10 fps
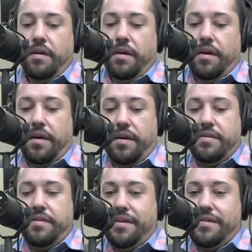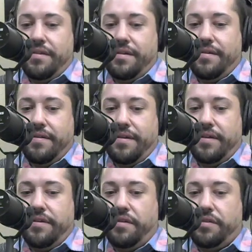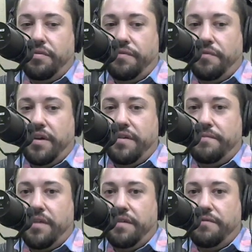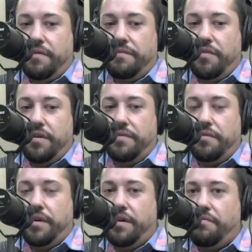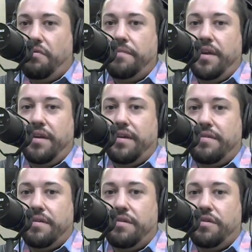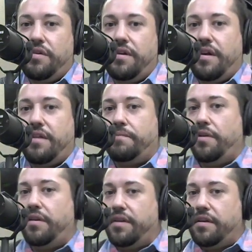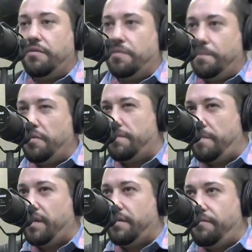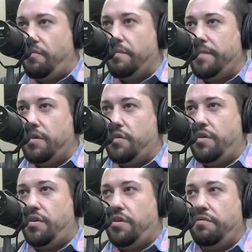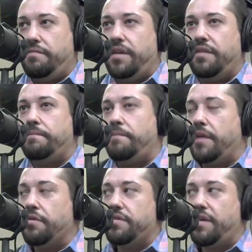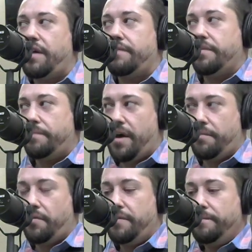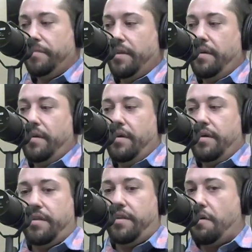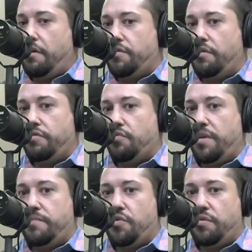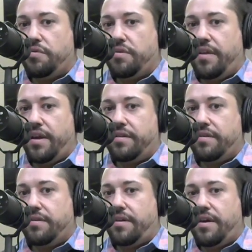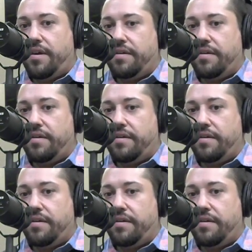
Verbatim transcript: And then I talked to a friend of mine from one of the recovery meetings, and she kind of put it into perspective for me, and she showed me the better side of the Bible. And there are certain scriptures that say